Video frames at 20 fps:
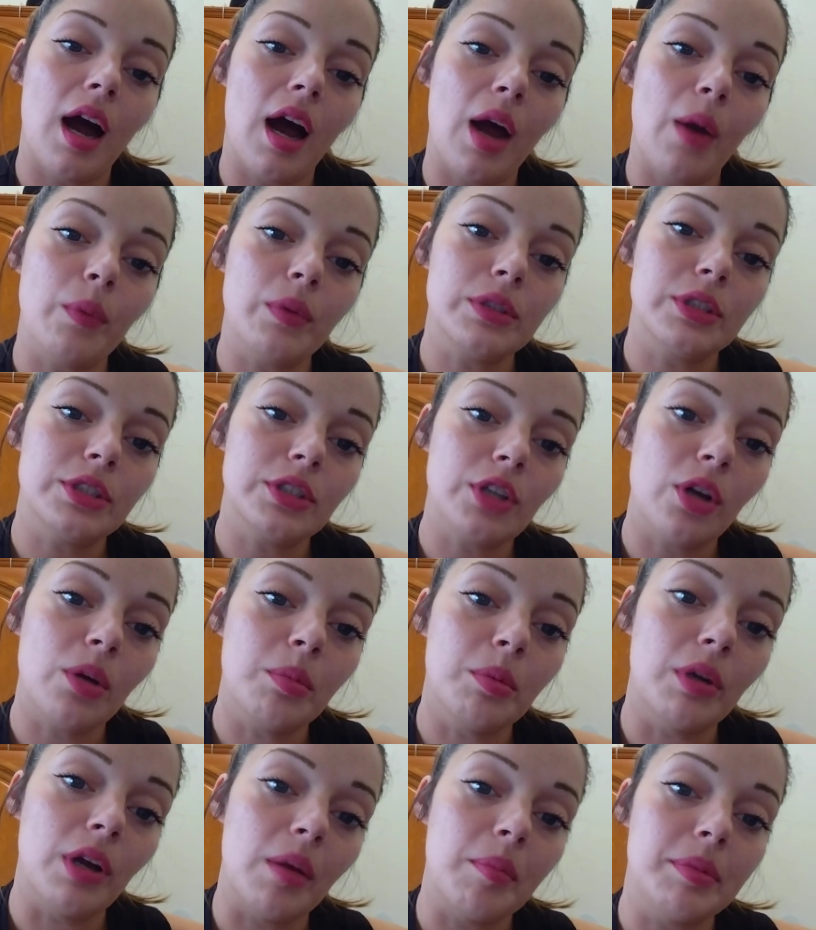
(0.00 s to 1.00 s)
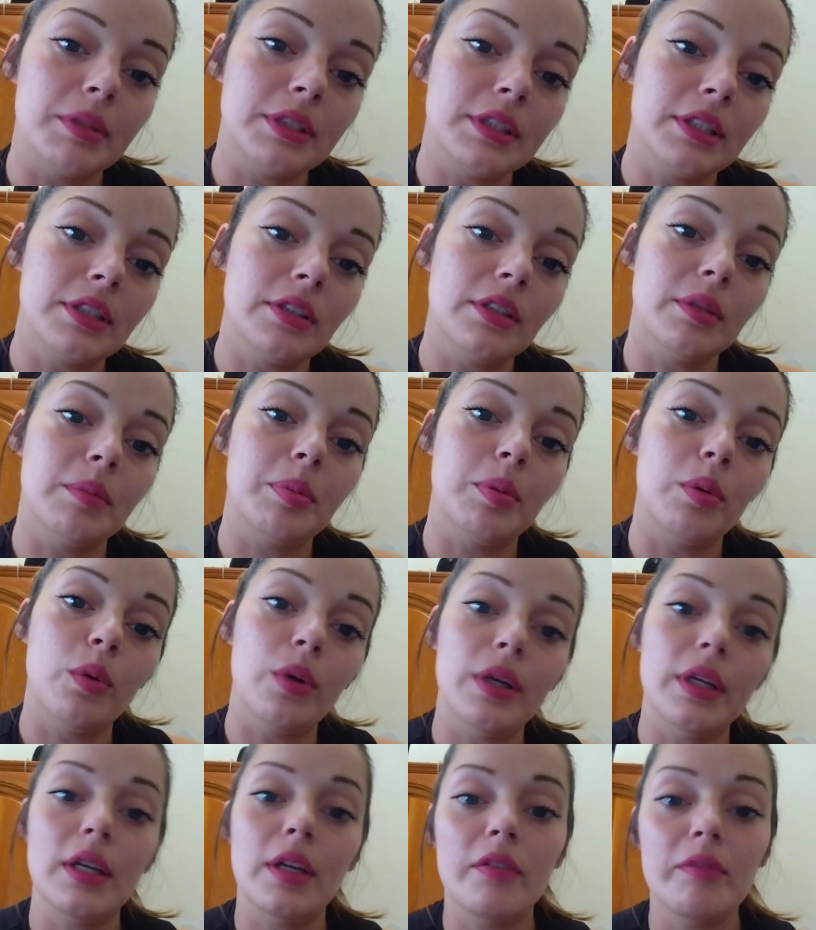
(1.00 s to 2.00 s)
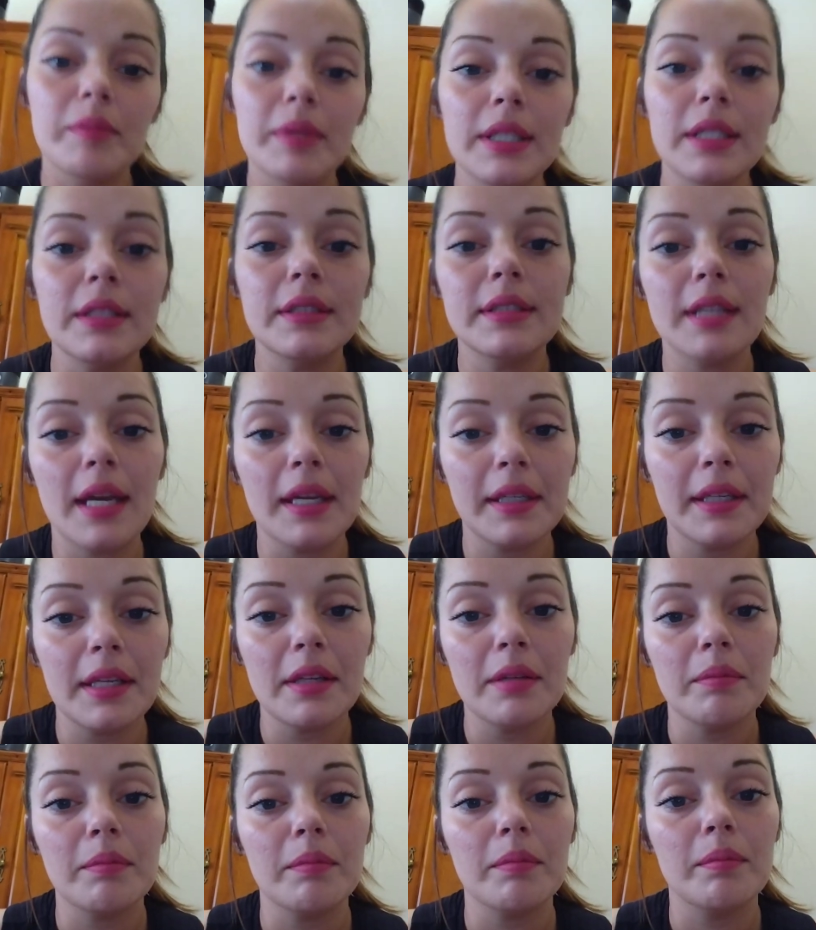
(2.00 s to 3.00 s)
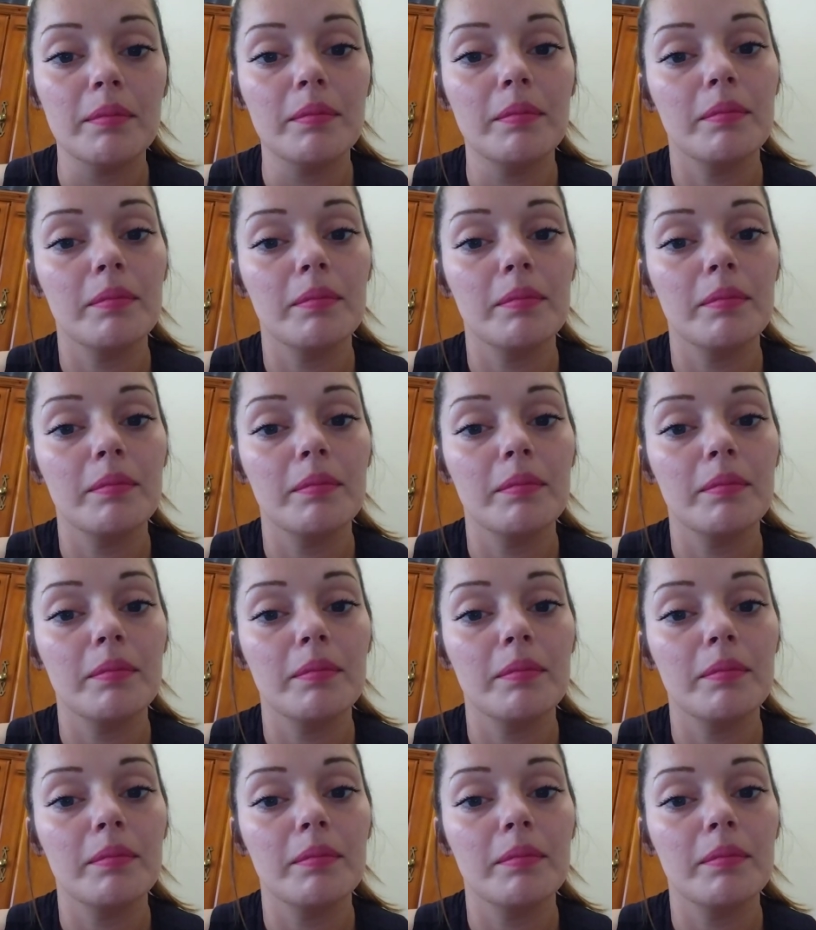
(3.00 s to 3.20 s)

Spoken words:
I was sober up until the point of me taking